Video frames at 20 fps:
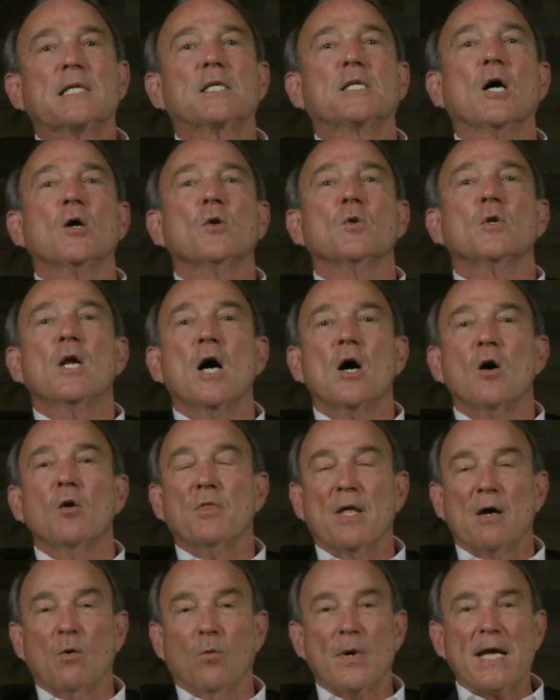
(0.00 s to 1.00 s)
don't
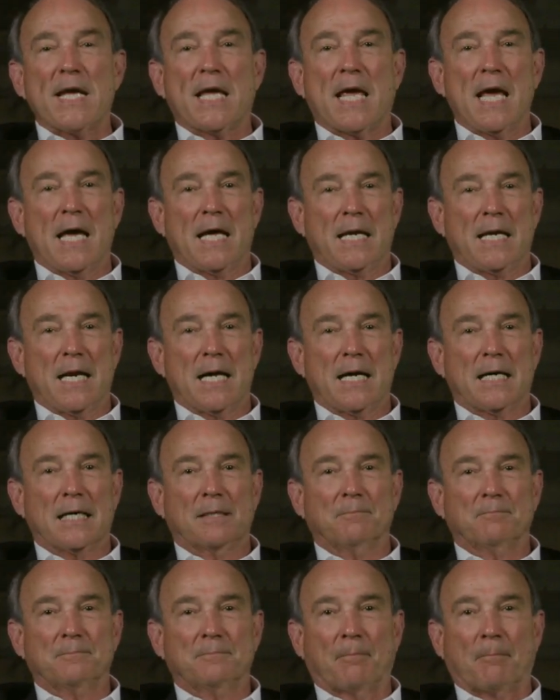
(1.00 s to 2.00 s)
know that we can,
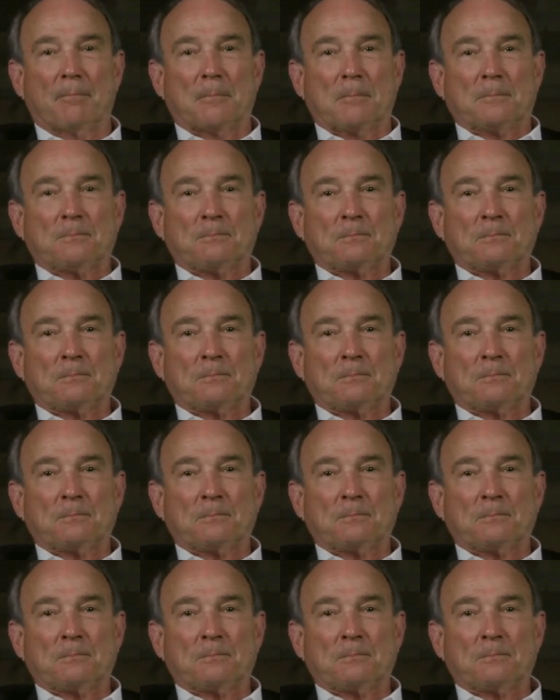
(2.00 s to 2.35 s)
um,